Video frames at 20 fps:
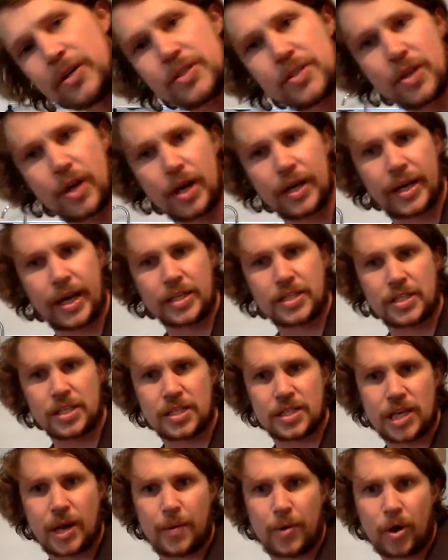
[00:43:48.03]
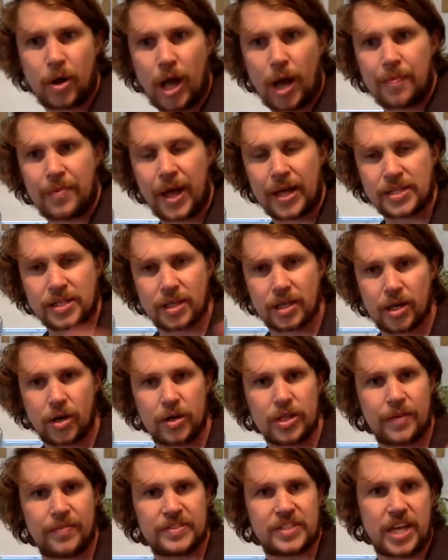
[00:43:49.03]
so I guess to sum it all up, that's going to go
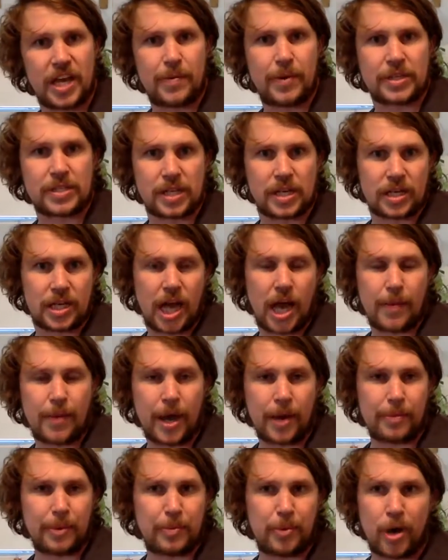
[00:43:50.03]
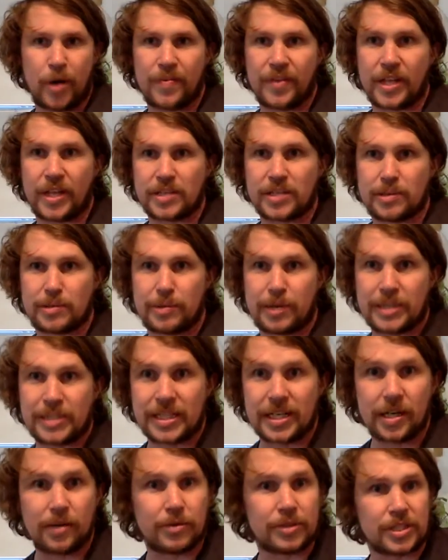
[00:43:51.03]
in there for 10 minutes, going to come out and be perfect. That's going to be my
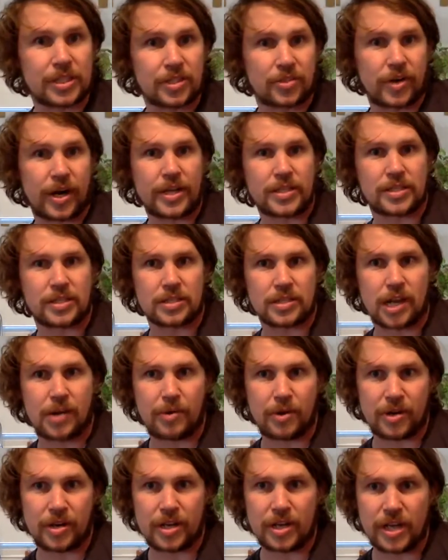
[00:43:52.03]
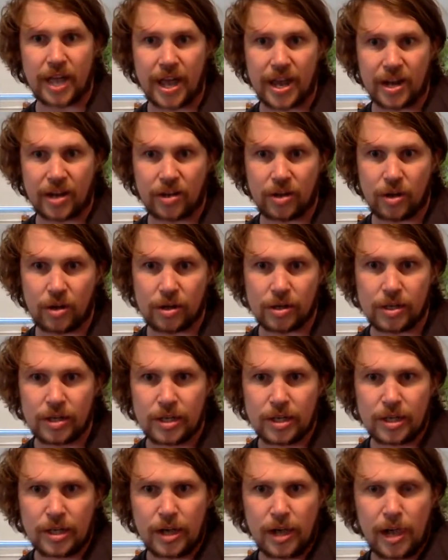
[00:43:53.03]
dinner, which is great. So it's coming on nearly 8 o'clock.
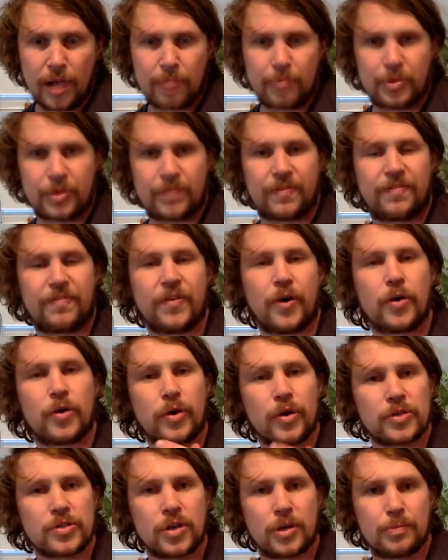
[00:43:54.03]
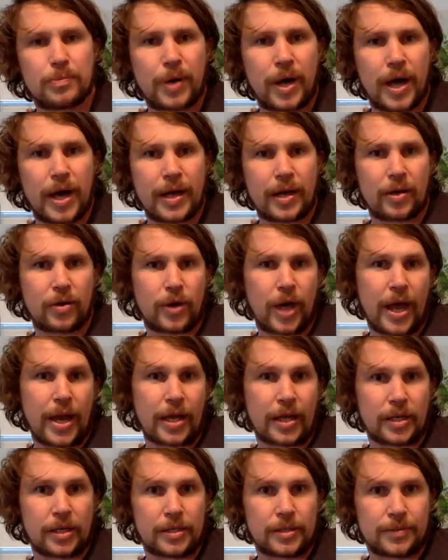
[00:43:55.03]
But focus on buying
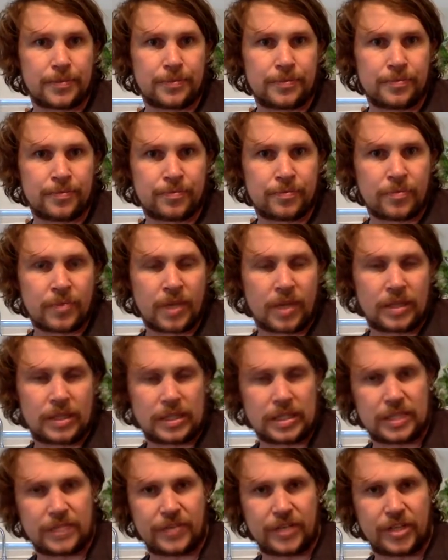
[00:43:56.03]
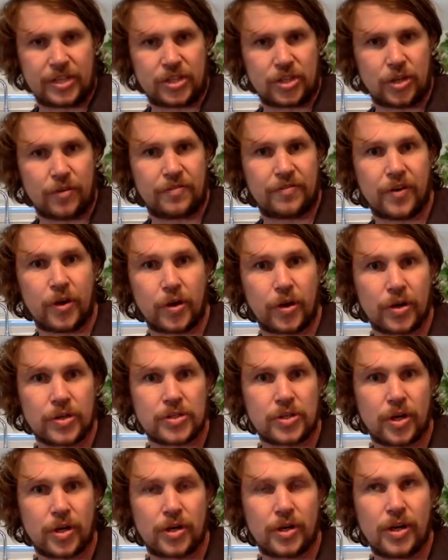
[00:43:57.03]
organic, just to finish off. Focus
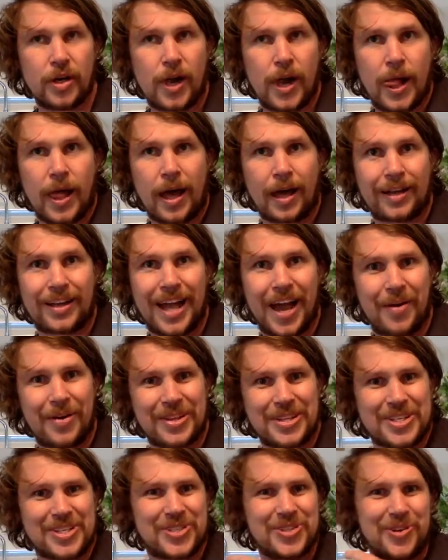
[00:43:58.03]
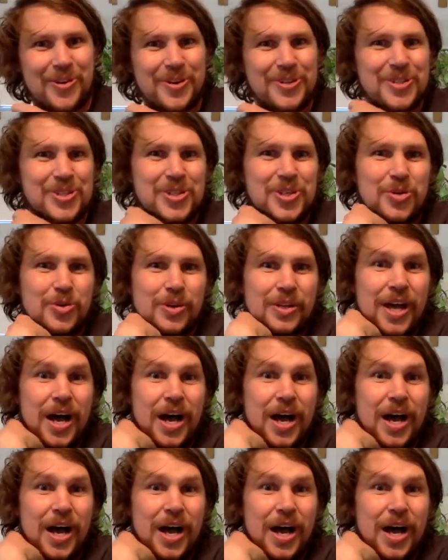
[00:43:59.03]
on allowing the source to do all the